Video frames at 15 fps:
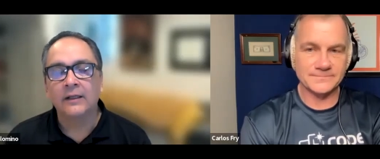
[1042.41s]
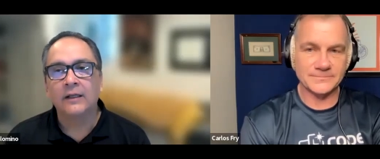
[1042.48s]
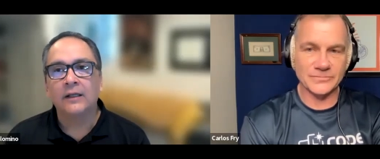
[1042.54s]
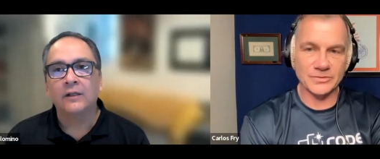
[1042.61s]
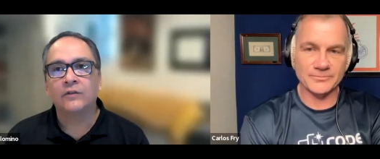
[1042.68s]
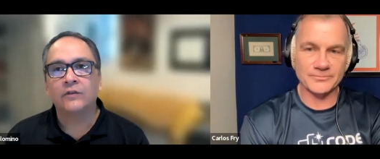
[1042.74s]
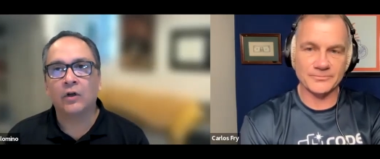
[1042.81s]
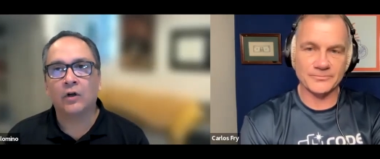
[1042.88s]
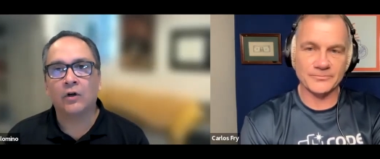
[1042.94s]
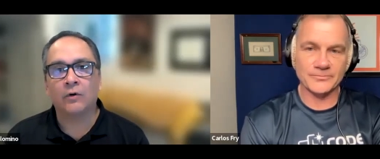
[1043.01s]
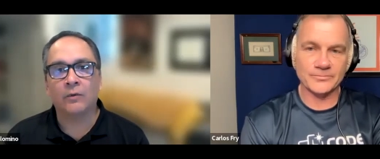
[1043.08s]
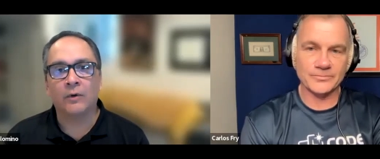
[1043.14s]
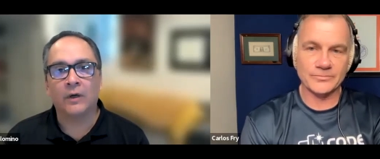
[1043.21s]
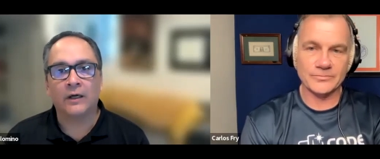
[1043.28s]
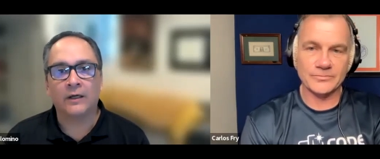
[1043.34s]
Speaker 1: Yeah.
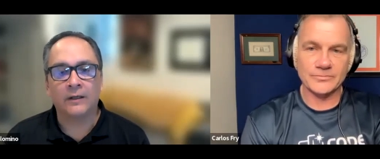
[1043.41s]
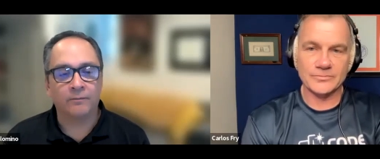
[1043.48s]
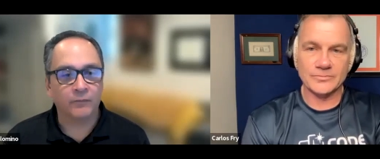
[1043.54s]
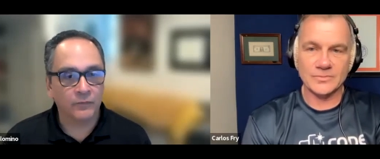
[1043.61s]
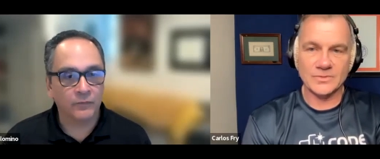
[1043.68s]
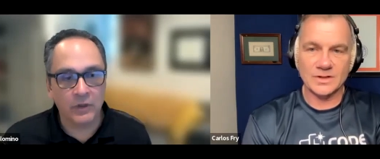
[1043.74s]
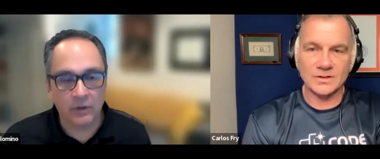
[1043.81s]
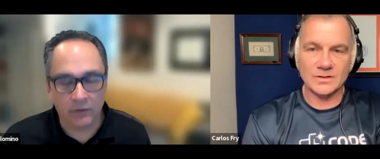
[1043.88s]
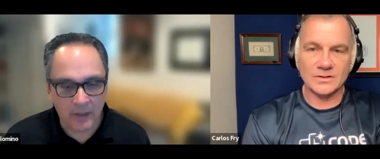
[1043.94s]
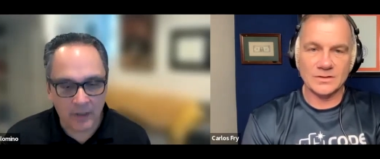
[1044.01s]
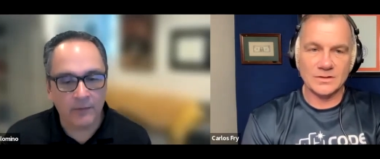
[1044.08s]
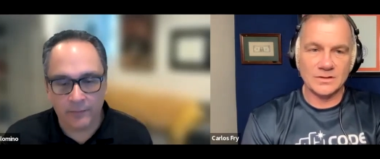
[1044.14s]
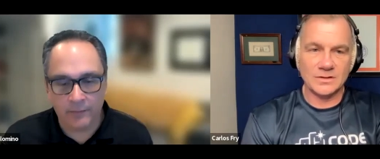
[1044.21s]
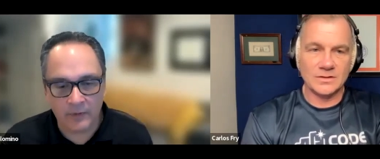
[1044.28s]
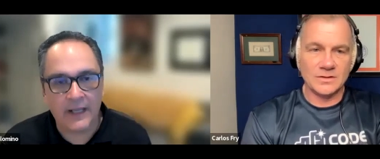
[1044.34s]
So,
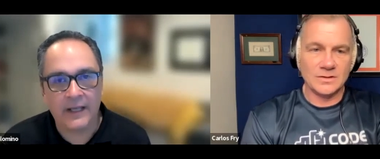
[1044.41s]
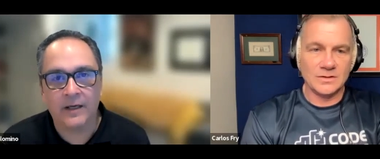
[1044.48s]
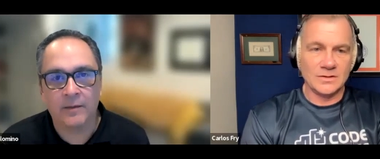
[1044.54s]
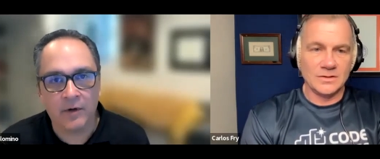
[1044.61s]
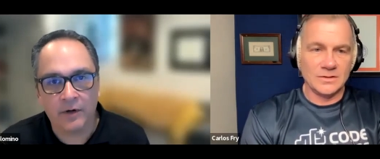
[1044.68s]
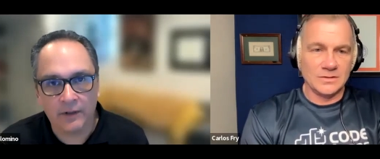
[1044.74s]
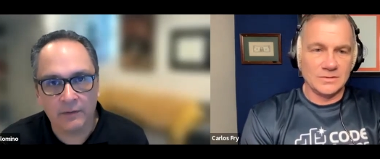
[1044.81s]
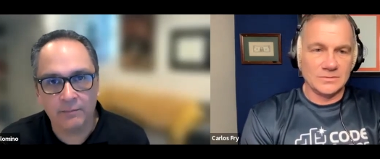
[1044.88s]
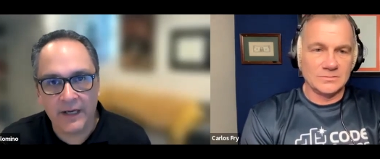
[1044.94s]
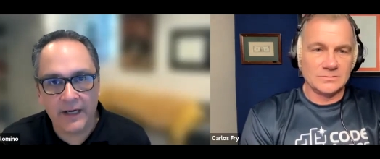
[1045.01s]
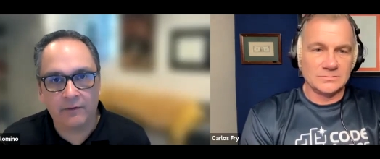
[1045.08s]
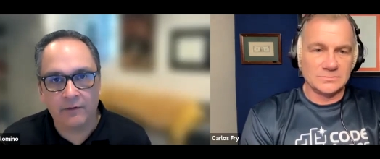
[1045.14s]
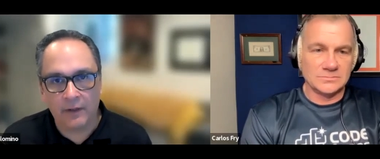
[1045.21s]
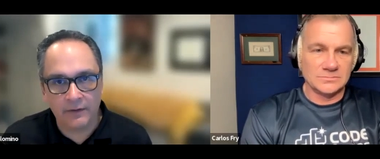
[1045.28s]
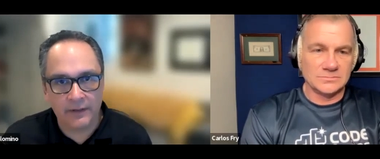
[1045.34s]
coming from Latin American
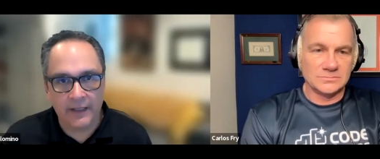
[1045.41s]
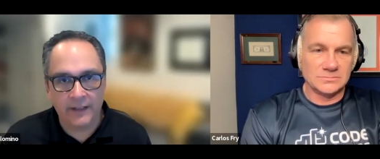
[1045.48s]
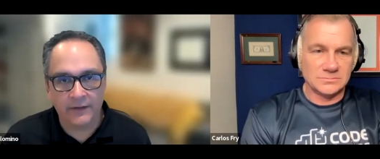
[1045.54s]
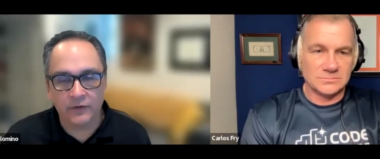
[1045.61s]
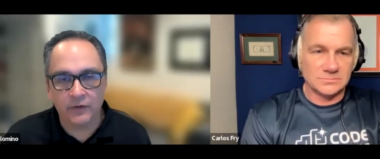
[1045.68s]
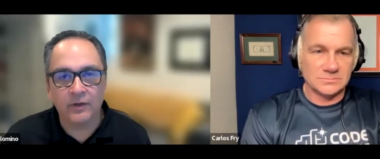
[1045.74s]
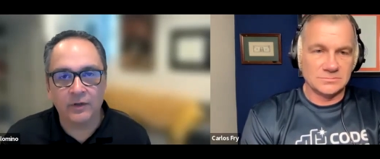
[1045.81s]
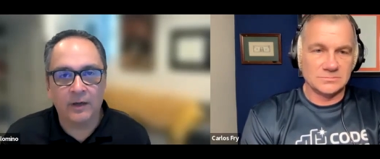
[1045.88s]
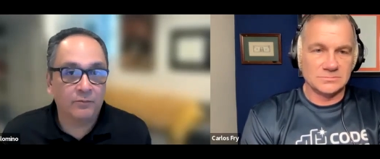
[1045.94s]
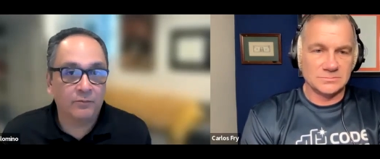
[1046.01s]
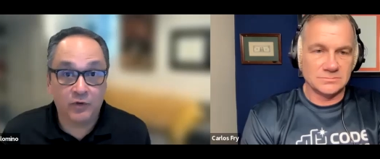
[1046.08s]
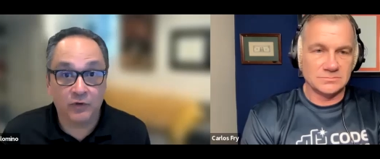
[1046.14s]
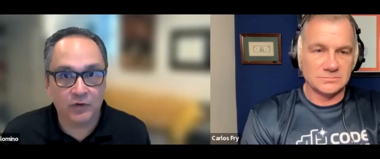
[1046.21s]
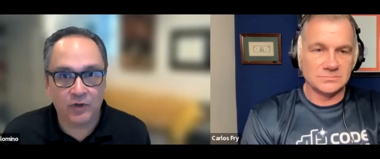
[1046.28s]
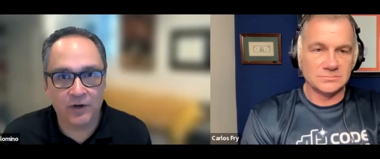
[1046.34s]
background that I do, I'm
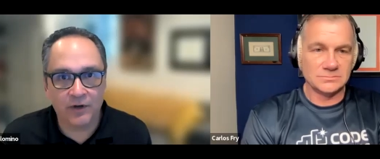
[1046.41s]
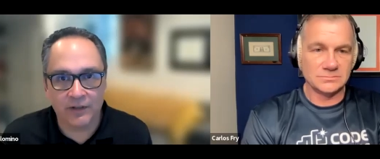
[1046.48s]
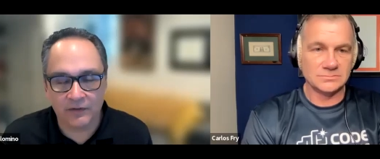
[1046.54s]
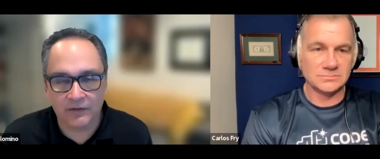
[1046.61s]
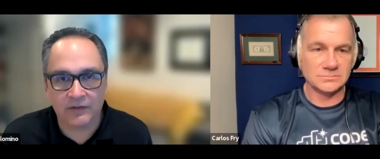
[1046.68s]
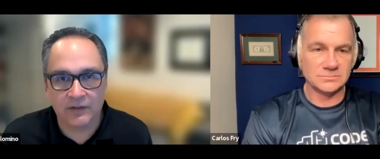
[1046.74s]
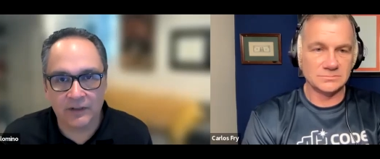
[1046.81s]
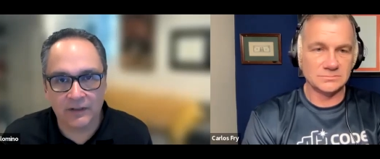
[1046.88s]
just curious,